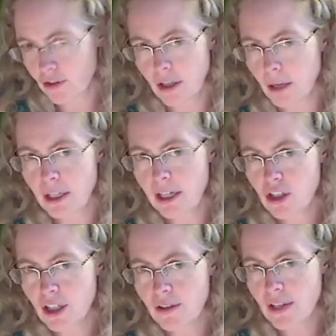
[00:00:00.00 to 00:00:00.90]

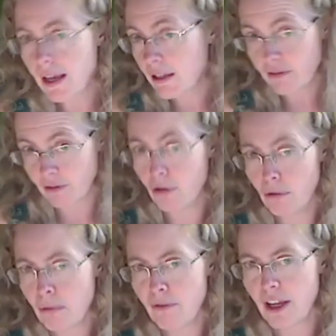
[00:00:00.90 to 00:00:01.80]
denominations and of
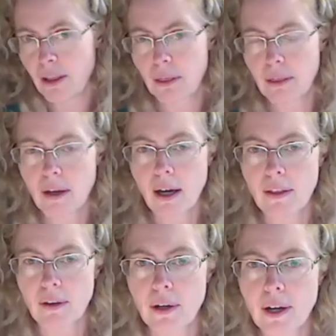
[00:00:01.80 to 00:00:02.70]
no faith
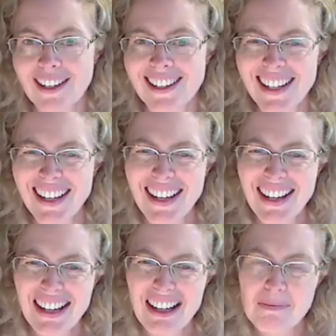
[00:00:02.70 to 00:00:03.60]
either.
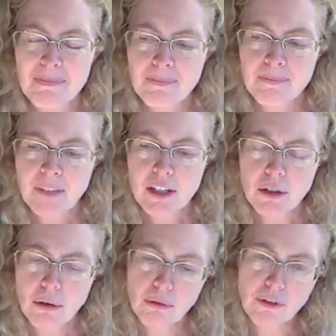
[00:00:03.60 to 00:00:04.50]

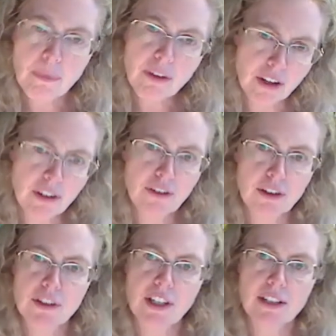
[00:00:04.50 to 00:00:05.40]
So from the very
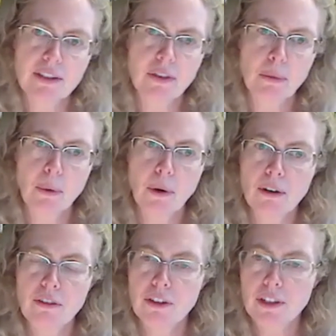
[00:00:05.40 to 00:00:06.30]
first days of the war,
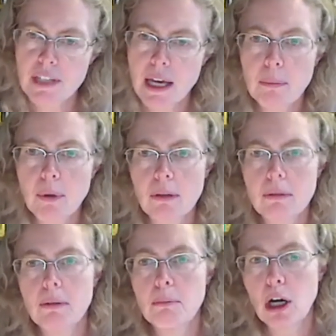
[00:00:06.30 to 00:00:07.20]
for example,
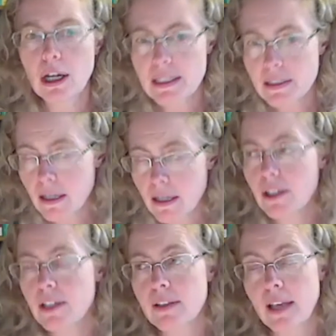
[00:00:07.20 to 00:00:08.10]

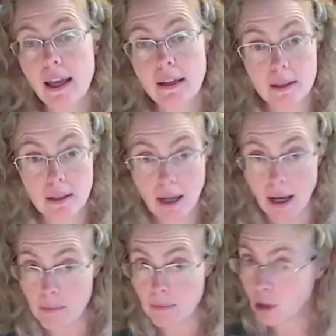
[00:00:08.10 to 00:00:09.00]
monasteries and
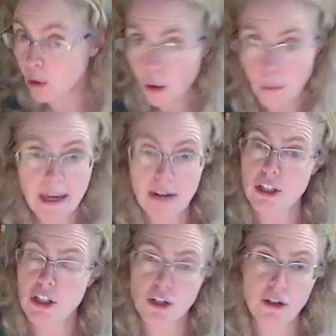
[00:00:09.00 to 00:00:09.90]
local
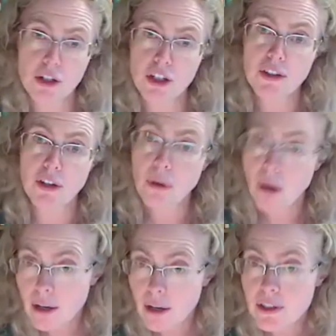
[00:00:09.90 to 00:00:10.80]
parish churches
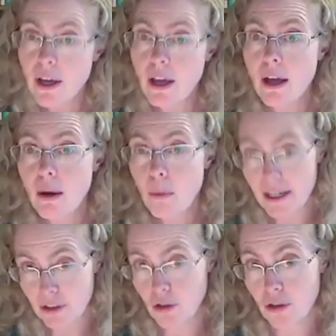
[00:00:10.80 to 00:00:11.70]
across
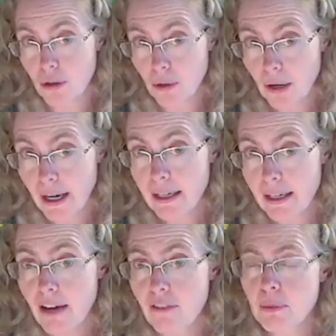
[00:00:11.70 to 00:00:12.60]
Western Ukraine
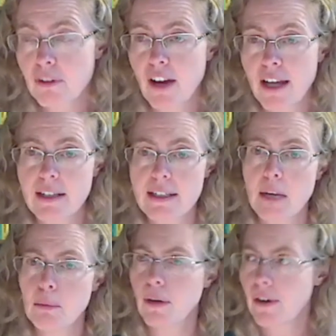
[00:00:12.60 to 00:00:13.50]
have provided
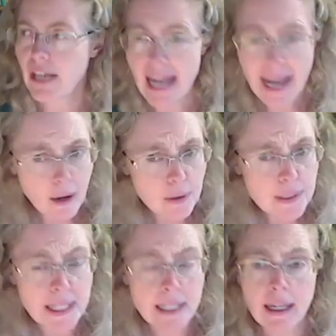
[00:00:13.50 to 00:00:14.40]
temporary
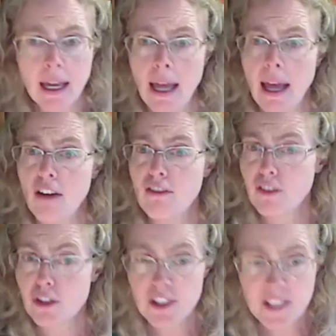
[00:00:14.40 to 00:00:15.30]
housing,
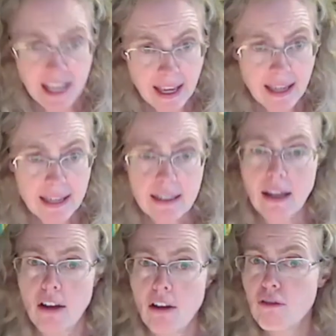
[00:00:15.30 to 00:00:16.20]
first aid,
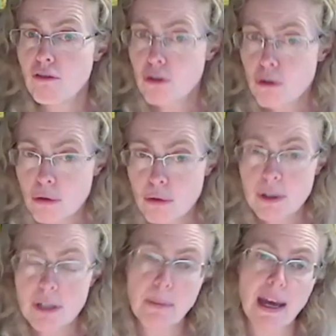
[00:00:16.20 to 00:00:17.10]

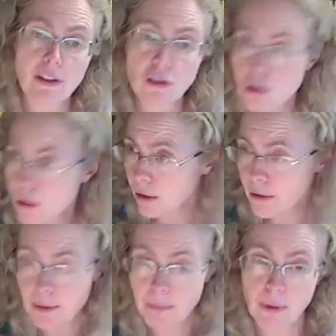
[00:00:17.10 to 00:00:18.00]
food, pastoral
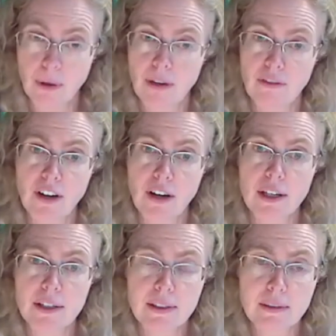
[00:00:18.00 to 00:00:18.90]
support of
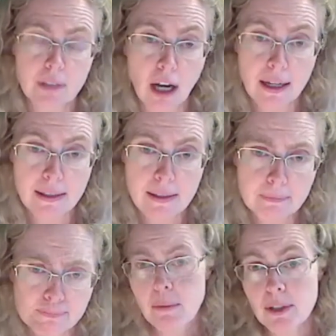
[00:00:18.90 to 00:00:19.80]
various kinds.
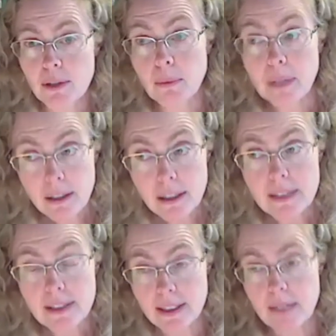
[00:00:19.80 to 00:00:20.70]
It was a really
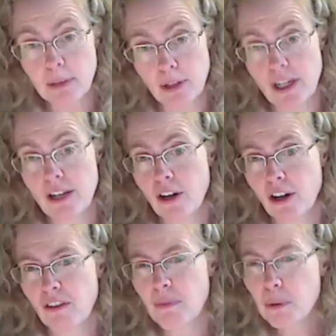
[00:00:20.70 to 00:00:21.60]
steep learning
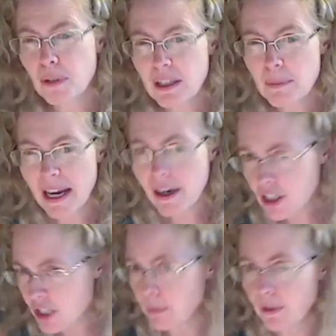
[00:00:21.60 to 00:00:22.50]
curve.
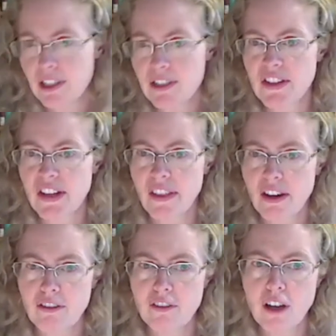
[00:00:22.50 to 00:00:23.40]
Parish priests and
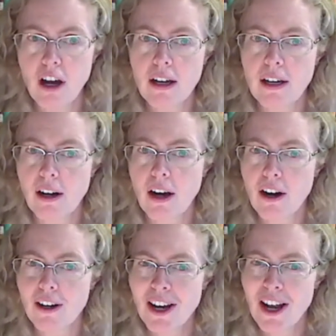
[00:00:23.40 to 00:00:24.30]
their flock
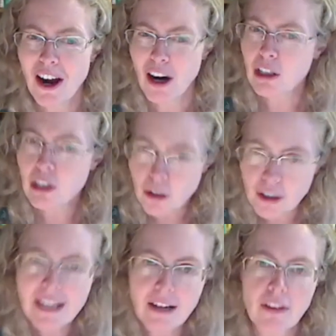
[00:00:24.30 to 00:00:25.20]
are
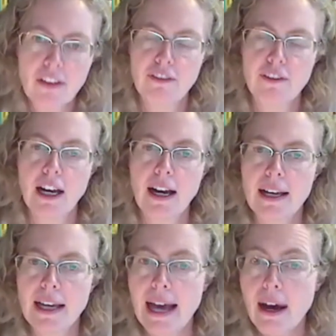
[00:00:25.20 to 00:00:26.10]
learning on the
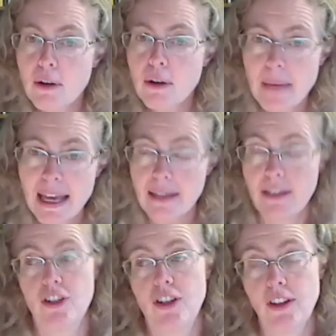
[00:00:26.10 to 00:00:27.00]
fly how to
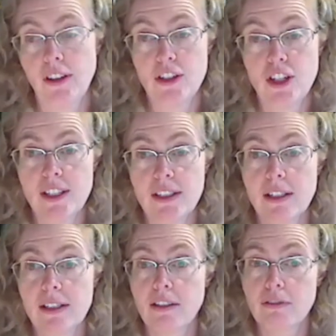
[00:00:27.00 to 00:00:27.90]
manage the
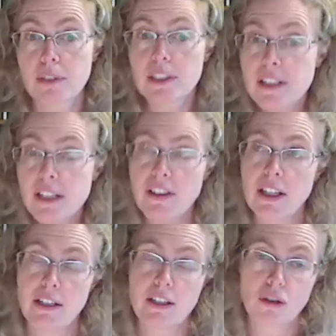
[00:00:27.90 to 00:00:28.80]
logistics of receiving
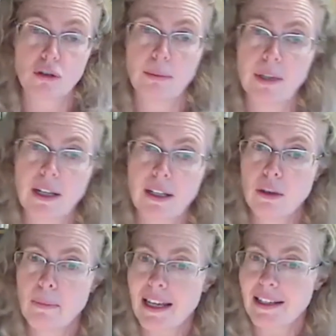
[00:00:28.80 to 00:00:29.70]
and distributing
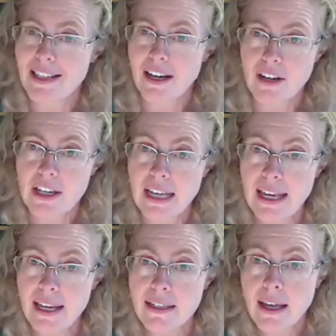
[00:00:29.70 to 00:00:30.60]
humanitarian
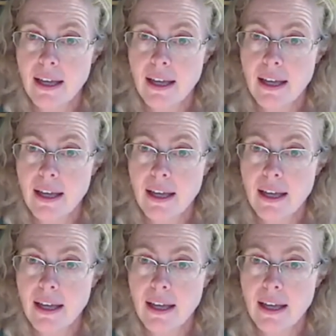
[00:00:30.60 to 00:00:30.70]
aid